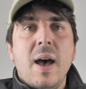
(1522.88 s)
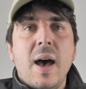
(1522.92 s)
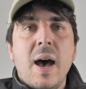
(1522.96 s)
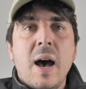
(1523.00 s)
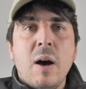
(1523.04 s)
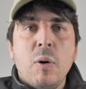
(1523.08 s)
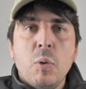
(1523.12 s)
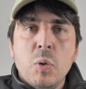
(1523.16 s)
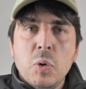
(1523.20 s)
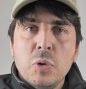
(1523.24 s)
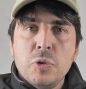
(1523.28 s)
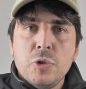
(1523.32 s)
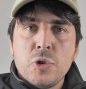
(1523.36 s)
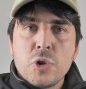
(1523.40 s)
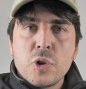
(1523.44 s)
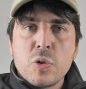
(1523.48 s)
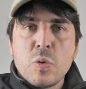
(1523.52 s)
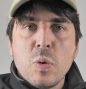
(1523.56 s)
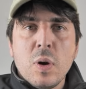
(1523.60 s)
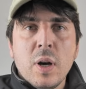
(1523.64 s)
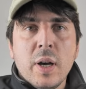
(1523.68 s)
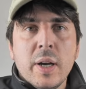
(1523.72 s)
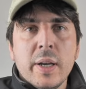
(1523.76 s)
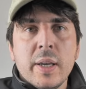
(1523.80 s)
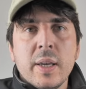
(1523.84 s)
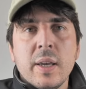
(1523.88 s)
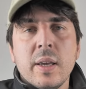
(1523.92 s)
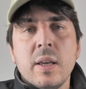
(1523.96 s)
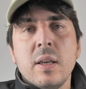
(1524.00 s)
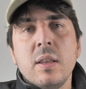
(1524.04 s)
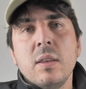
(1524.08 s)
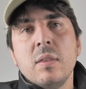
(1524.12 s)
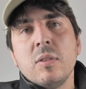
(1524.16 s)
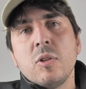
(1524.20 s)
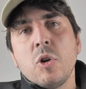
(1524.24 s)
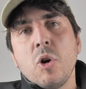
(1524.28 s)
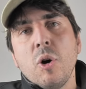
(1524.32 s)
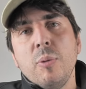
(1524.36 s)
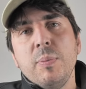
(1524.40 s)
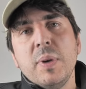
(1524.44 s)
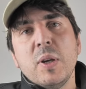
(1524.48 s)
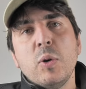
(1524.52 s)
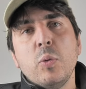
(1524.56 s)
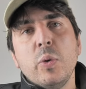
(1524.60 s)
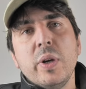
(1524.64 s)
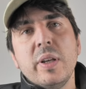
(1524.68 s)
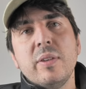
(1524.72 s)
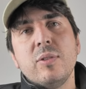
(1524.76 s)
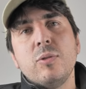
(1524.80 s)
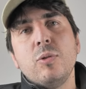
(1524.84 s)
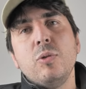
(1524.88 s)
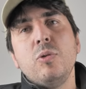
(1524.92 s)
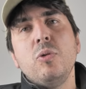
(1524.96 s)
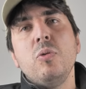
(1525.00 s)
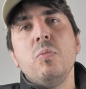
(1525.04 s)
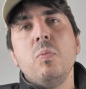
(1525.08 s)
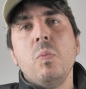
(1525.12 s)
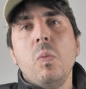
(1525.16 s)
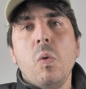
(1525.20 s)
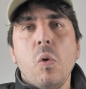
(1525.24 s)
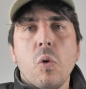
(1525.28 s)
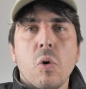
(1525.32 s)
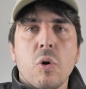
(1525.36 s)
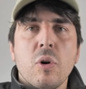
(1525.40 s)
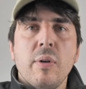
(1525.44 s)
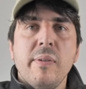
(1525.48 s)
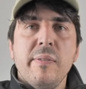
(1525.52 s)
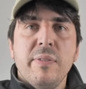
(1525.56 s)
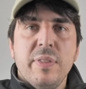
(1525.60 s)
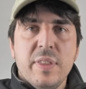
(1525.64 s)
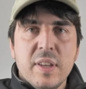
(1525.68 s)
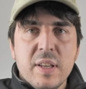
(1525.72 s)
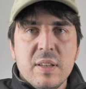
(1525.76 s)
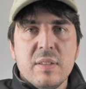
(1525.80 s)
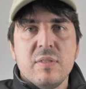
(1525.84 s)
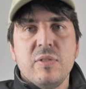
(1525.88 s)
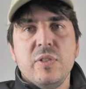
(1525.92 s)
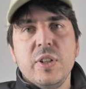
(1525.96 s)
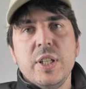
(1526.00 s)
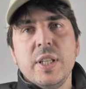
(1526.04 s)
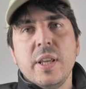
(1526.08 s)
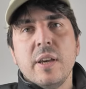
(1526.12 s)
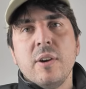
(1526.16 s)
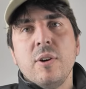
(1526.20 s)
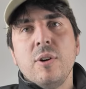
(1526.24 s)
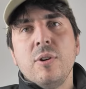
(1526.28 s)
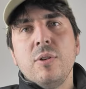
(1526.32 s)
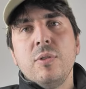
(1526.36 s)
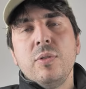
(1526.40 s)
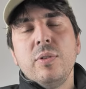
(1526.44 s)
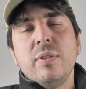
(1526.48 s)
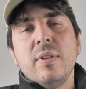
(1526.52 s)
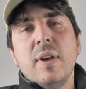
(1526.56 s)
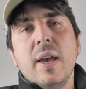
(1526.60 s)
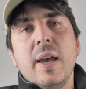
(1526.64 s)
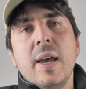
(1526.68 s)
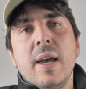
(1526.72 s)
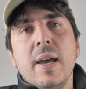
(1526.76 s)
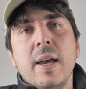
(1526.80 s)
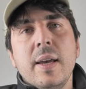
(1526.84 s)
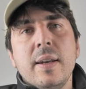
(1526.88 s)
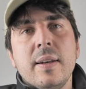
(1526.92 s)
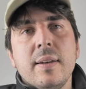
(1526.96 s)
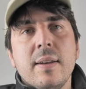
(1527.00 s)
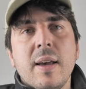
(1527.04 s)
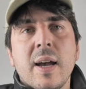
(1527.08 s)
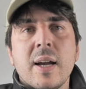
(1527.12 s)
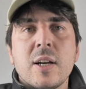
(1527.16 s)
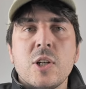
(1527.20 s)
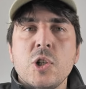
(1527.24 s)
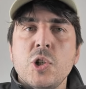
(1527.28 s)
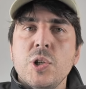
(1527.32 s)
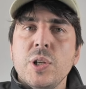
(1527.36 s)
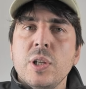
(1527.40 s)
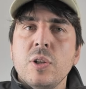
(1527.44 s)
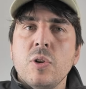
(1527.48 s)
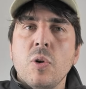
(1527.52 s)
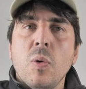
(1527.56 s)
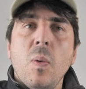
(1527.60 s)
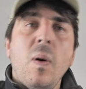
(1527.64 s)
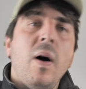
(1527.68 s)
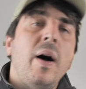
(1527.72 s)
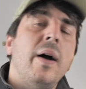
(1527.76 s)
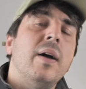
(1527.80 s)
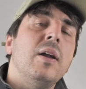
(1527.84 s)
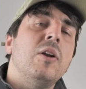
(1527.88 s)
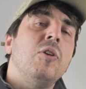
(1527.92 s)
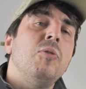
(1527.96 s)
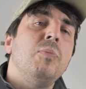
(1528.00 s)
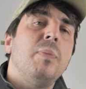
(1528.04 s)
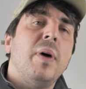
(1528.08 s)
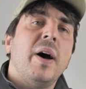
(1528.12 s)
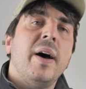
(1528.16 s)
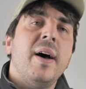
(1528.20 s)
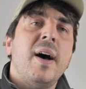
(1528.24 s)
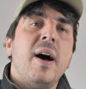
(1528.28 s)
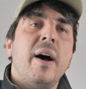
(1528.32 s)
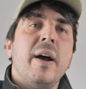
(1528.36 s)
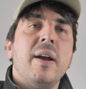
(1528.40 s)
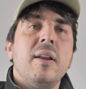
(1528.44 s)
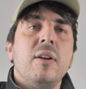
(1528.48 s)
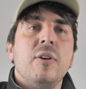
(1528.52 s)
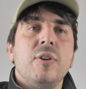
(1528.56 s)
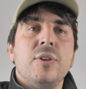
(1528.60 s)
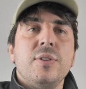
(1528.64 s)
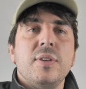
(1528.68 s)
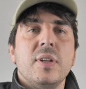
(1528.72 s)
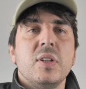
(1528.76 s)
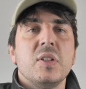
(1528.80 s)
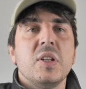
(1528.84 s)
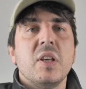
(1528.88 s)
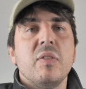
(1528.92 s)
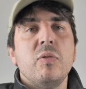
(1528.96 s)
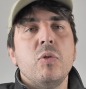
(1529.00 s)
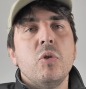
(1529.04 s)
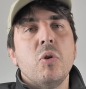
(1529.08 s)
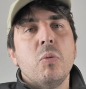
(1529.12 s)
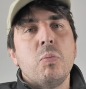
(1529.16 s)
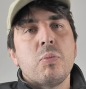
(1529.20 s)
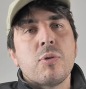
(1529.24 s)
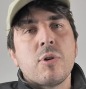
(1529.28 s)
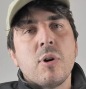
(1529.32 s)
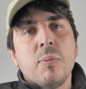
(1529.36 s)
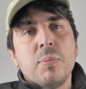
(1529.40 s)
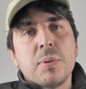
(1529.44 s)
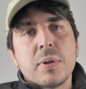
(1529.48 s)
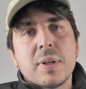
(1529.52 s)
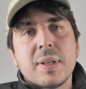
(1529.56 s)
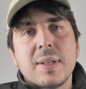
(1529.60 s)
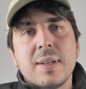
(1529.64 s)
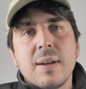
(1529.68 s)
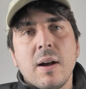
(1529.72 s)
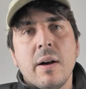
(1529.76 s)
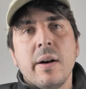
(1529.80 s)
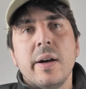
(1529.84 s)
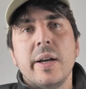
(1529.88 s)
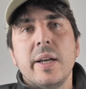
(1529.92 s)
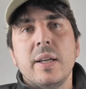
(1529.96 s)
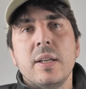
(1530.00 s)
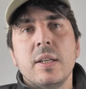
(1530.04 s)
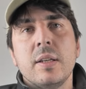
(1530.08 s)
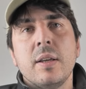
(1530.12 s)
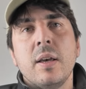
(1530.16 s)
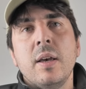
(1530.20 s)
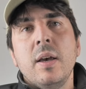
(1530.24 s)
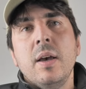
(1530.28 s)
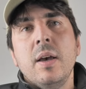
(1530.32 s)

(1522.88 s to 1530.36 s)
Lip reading: I will try in coming weeks to do more of these videos and actually go island by island and give you a proper guide